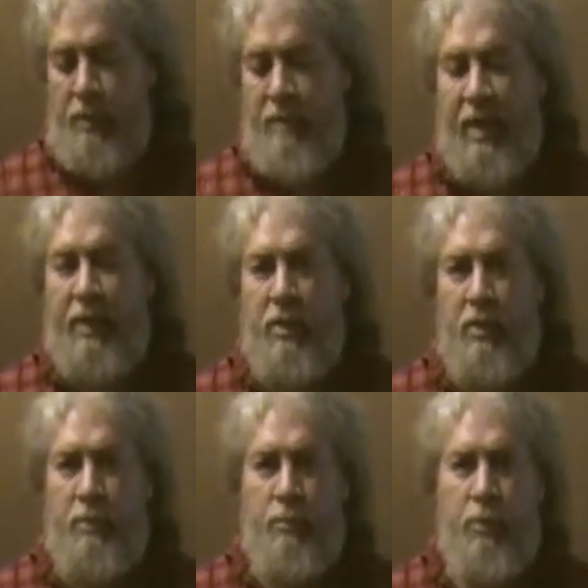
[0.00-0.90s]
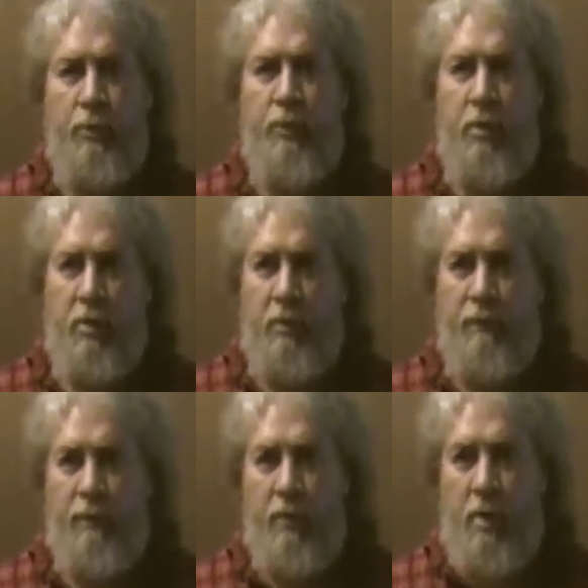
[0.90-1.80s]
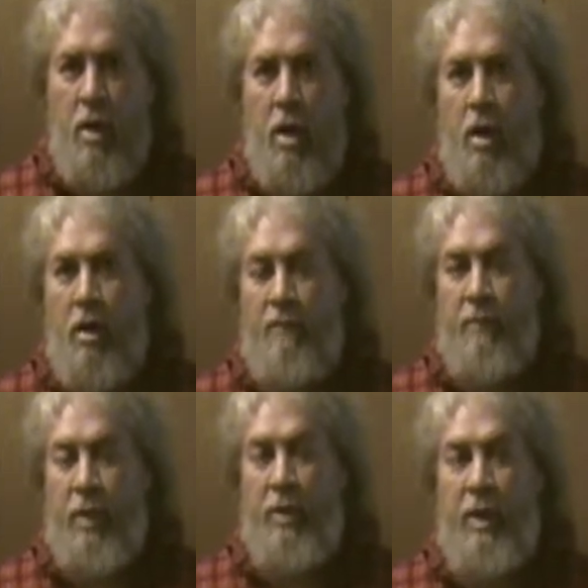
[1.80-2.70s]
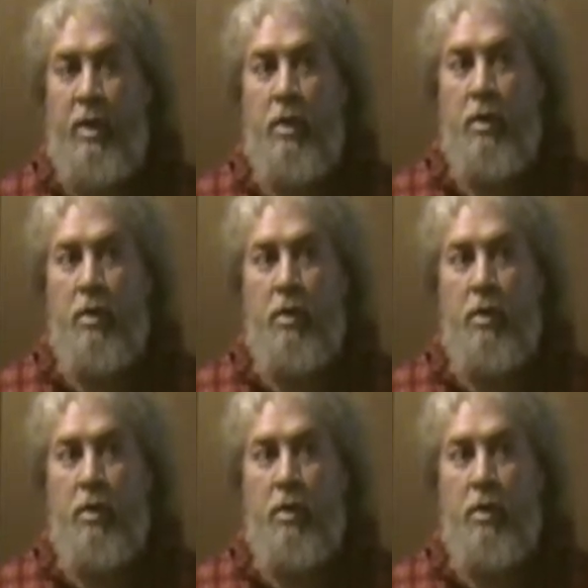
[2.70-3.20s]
Immaculate Birth of Mary.